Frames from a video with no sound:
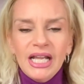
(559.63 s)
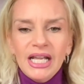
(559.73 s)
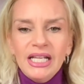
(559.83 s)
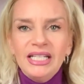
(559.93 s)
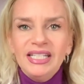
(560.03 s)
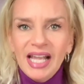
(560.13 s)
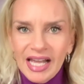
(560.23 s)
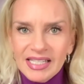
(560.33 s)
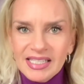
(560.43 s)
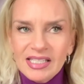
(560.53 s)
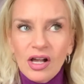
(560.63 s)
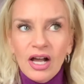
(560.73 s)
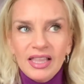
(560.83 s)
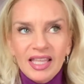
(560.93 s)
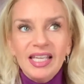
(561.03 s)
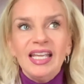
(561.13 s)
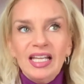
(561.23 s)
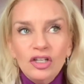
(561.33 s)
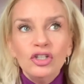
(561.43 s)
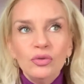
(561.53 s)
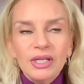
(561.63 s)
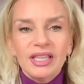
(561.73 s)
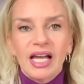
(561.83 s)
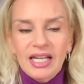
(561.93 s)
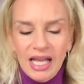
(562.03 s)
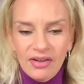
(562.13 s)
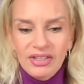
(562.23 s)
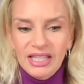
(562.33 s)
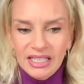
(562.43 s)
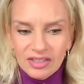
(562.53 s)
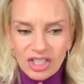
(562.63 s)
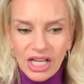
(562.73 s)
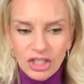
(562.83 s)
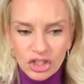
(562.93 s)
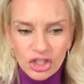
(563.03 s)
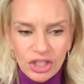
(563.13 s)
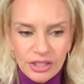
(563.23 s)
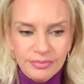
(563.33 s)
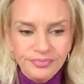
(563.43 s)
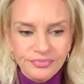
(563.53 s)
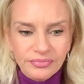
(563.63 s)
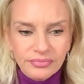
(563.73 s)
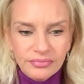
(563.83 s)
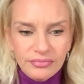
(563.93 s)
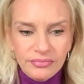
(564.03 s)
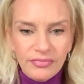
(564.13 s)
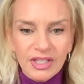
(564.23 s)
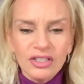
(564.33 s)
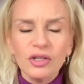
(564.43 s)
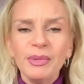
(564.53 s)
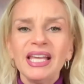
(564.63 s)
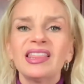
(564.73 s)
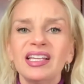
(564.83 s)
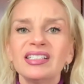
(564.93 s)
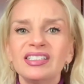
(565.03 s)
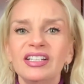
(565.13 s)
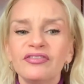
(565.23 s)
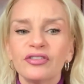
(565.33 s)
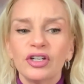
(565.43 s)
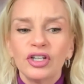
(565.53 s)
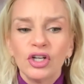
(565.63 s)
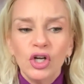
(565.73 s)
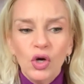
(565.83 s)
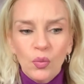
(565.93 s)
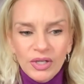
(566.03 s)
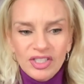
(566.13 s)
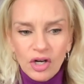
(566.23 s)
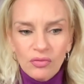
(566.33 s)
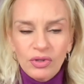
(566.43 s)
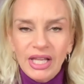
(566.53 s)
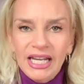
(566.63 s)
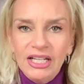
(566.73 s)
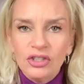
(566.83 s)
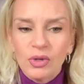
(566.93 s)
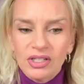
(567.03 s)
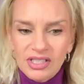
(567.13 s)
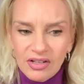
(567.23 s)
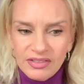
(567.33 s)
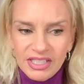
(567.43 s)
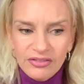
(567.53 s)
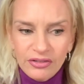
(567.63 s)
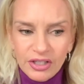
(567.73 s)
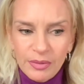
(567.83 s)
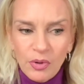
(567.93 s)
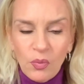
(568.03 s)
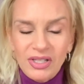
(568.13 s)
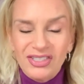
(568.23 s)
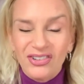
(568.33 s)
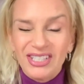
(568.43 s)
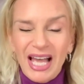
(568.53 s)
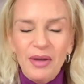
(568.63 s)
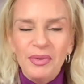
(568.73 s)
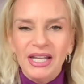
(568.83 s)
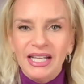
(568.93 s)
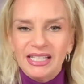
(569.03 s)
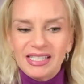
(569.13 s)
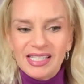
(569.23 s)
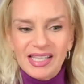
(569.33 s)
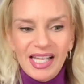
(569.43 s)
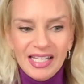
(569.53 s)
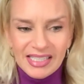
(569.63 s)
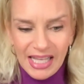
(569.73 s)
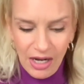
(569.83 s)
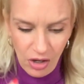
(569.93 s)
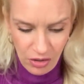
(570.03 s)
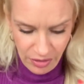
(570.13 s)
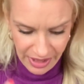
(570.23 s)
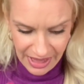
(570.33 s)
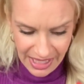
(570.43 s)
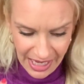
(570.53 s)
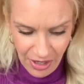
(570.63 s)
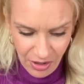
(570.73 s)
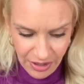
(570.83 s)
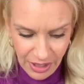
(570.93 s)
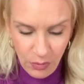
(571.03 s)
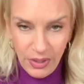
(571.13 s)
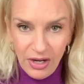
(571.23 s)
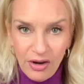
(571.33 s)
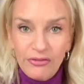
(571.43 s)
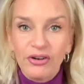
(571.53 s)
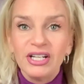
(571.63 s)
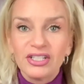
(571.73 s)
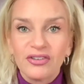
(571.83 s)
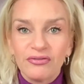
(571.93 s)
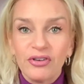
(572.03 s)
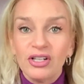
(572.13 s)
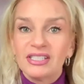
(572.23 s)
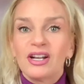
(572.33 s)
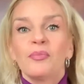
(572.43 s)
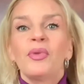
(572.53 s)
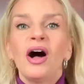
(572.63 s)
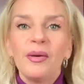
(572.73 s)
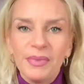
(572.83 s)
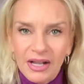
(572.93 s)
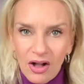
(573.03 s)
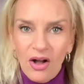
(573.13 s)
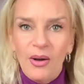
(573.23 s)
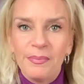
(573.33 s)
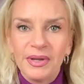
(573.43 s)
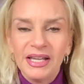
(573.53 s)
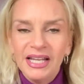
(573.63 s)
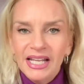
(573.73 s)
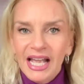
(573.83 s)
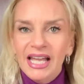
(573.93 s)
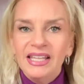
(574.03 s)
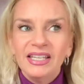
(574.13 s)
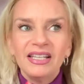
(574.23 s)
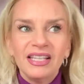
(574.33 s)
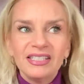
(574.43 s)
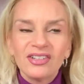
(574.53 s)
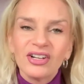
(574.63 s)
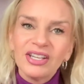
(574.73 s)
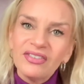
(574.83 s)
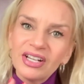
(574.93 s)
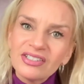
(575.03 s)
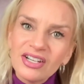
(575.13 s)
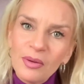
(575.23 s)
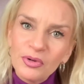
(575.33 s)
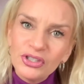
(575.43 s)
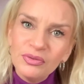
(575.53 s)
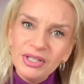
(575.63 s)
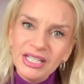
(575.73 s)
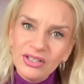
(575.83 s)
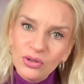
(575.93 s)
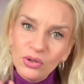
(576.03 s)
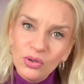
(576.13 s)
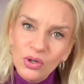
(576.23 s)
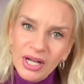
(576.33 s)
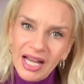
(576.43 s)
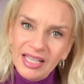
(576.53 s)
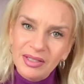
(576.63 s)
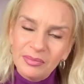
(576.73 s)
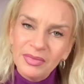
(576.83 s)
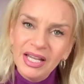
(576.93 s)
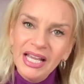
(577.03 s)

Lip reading: Yes, I think in doing that and having the intention to make things different, we start relating to ourselves differently. But what starts happening is things that are there that we are afraid to confront start popping up, and they start giving us an opportunity to look at them.